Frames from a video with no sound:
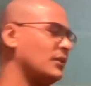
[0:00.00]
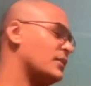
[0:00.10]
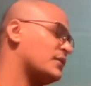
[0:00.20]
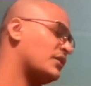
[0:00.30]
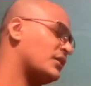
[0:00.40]

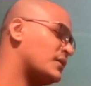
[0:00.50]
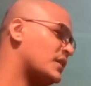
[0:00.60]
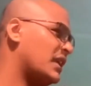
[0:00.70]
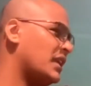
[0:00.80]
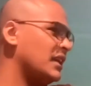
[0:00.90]
So you
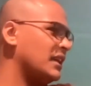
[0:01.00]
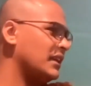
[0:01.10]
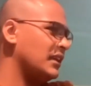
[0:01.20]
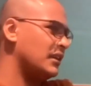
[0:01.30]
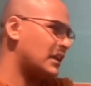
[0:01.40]
see,
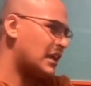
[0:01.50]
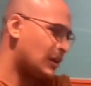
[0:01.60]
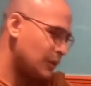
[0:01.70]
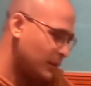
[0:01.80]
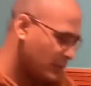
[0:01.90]
how do you